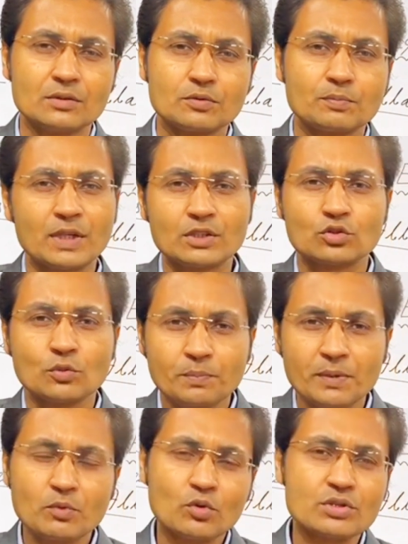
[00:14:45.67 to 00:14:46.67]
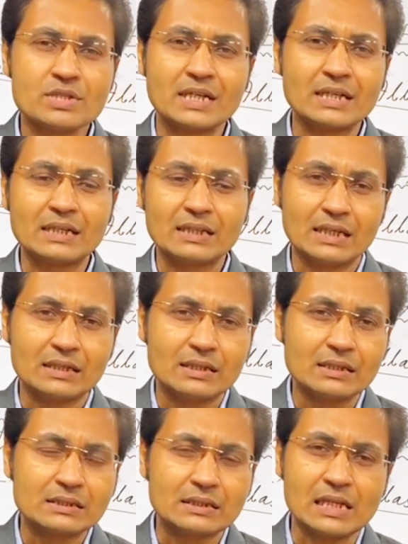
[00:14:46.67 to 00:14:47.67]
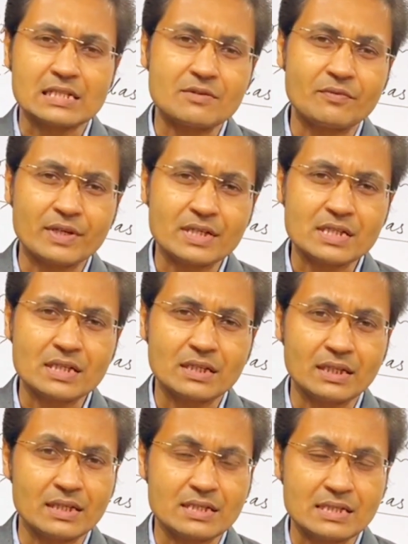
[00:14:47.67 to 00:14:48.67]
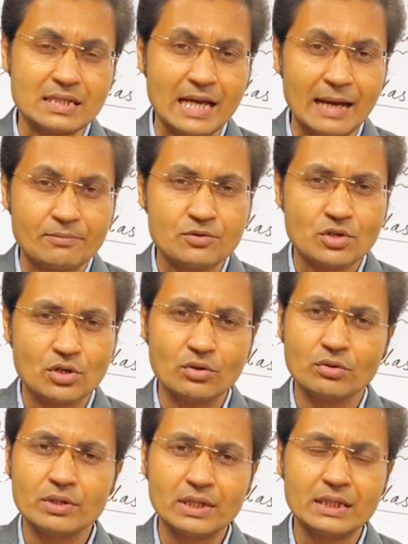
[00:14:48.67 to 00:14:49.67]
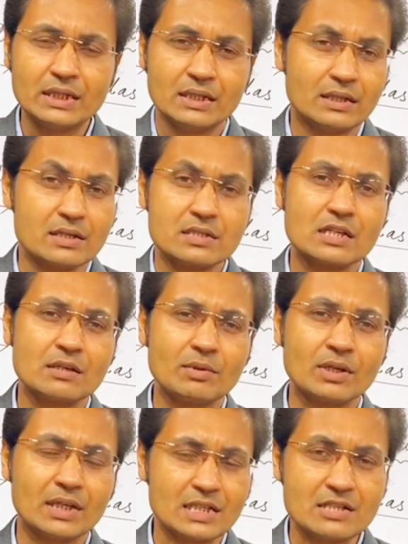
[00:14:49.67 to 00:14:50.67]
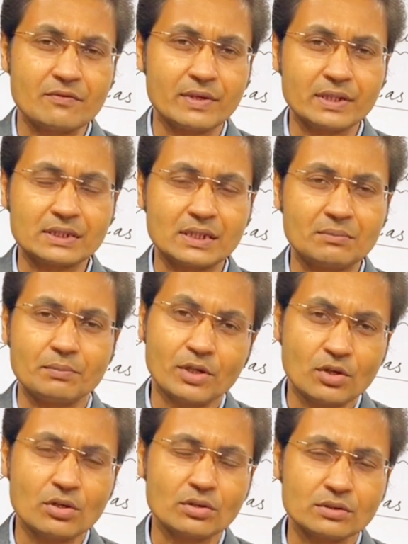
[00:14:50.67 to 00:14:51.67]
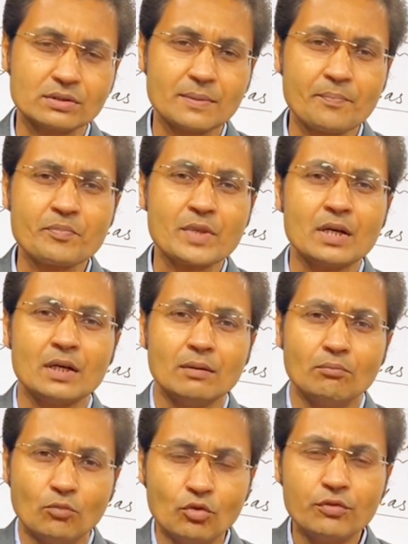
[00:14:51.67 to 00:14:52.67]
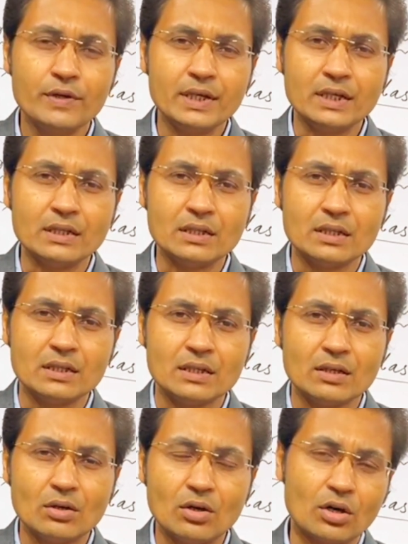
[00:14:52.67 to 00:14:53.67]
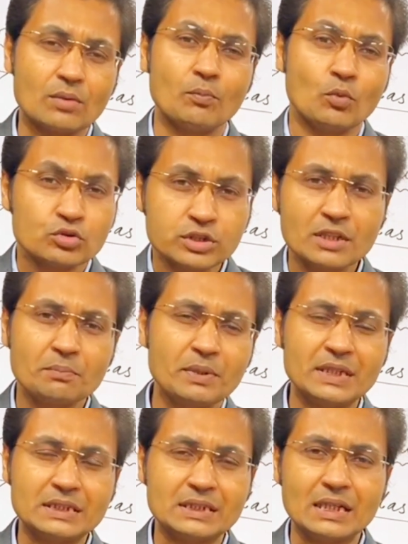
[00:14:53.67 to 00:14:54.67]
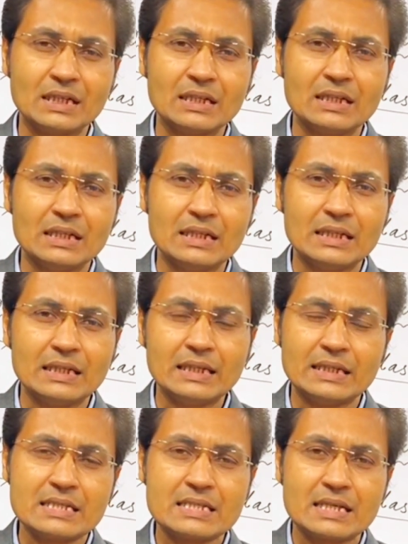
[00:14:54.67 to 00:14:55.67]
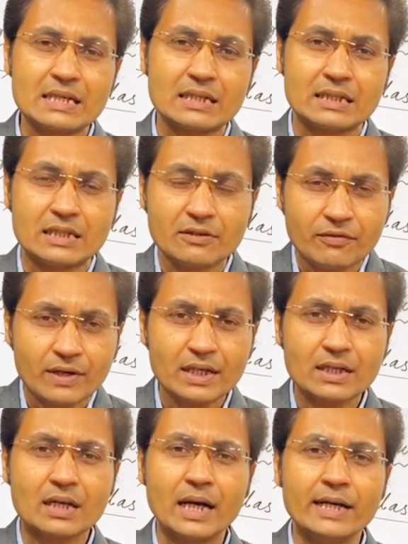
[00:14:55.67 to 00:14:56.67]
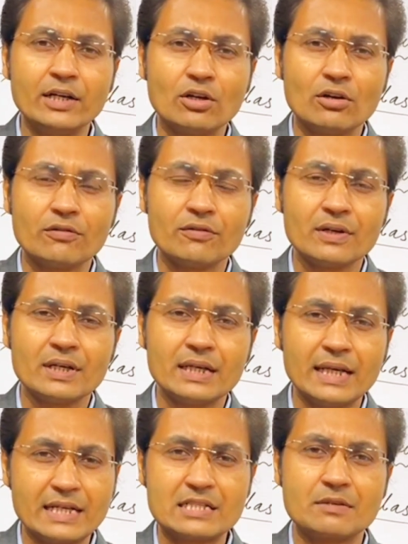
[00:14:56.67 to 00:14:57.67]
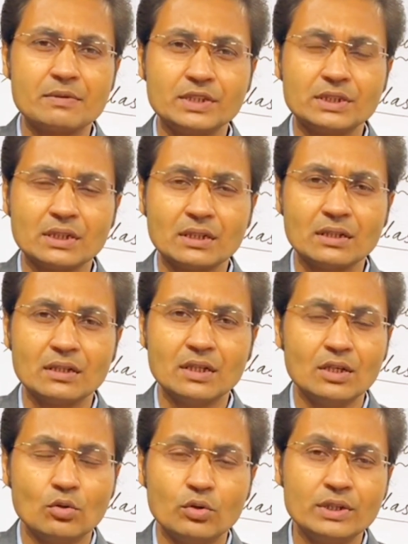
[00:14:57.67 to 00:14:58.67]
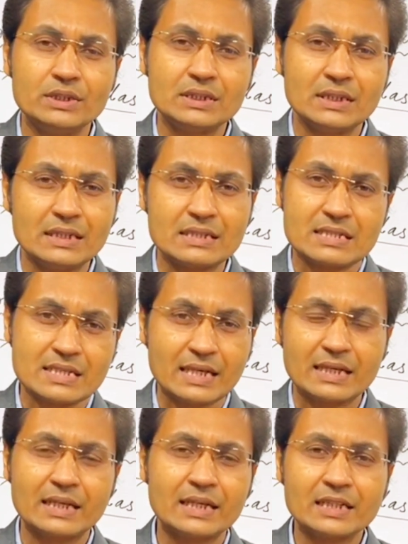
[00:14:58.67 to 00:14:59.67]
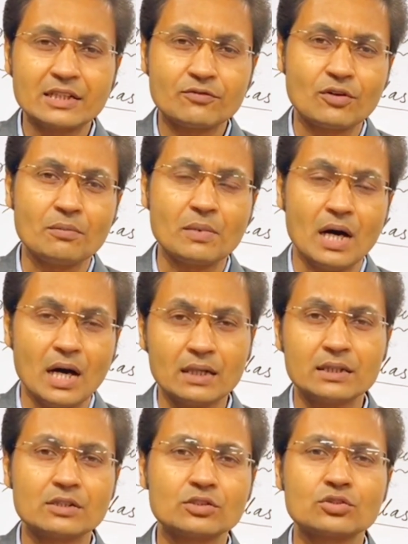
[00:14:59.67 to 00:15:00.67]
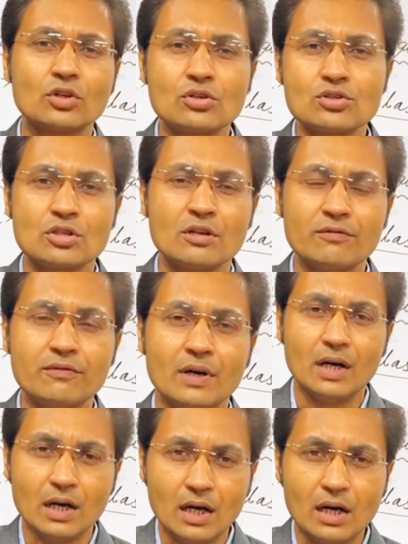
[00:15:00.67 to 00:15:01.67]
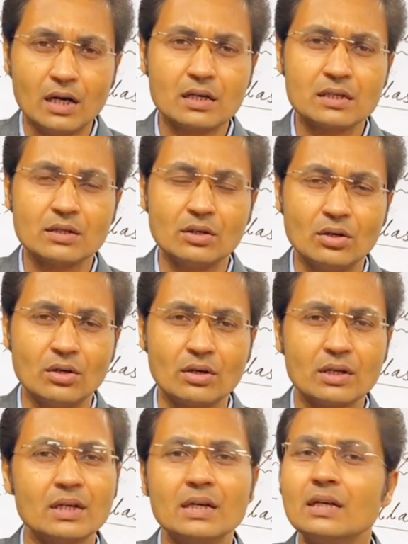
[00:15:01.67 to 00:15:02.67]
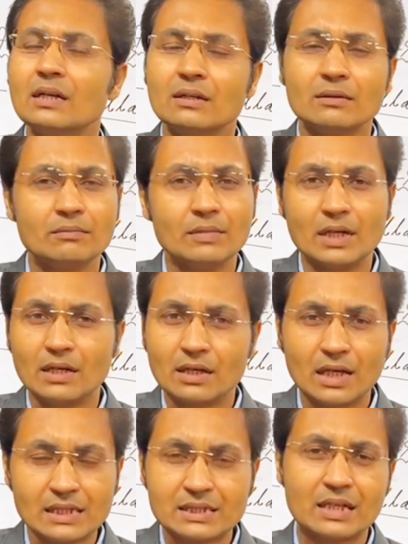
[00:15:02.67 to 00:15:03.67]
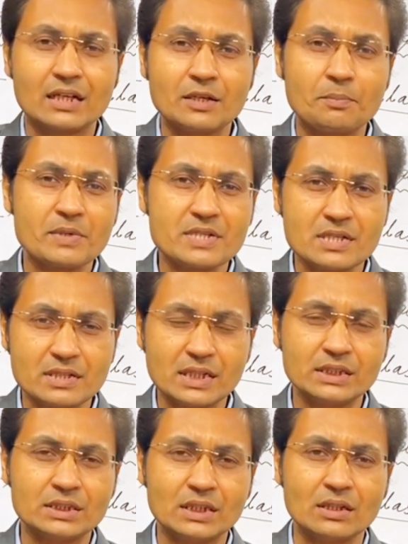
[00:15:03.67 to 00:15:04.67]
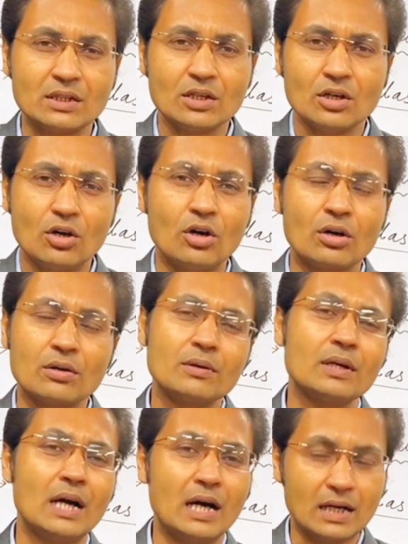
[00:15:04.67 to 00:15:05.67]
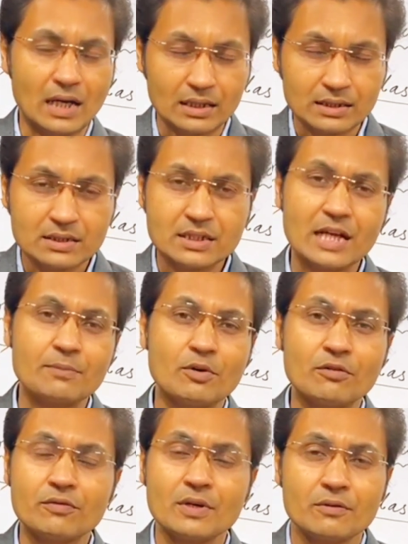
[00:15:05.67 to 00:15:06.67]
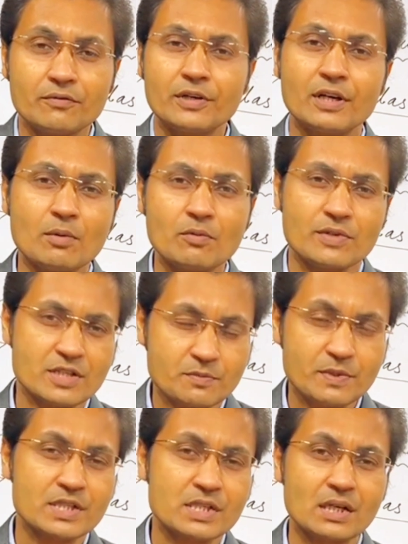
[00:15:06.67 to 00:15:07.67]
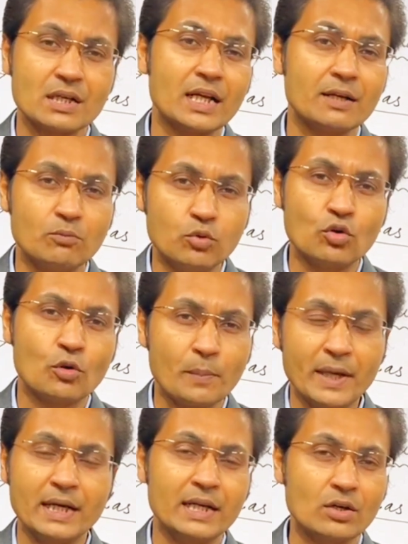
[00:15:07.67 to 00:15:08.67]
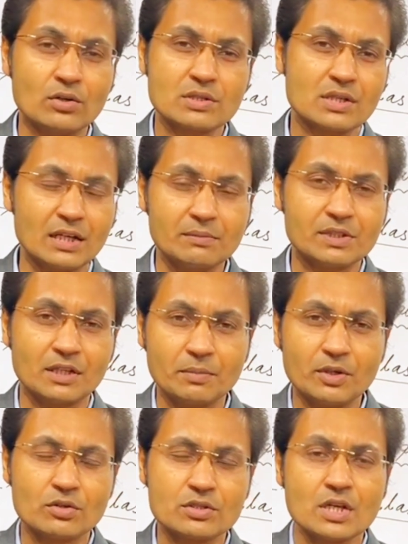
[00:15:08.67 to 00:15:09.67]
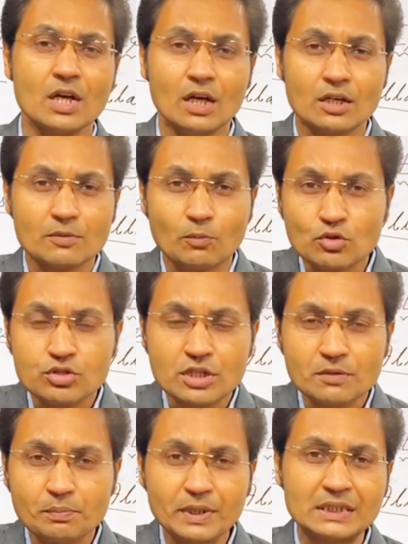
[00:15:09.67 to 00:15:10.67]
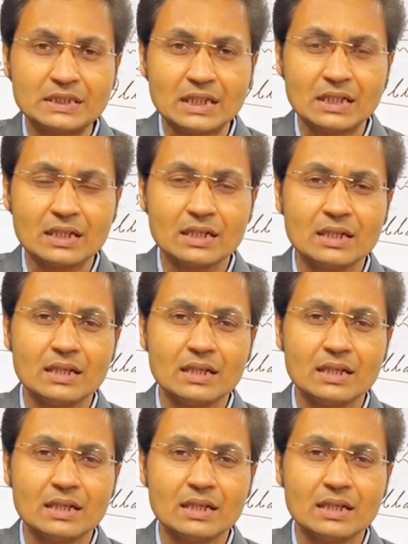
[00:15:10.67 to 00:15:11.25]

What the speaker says: But Supreme Court stated that this classification is absolutely reasonable classification because movie or motion picture, it is a different kind of exhibition which is segregated from other sorts of art or cultural representation or other type of freedom of expression like book, painting or sculpture, because the motion picture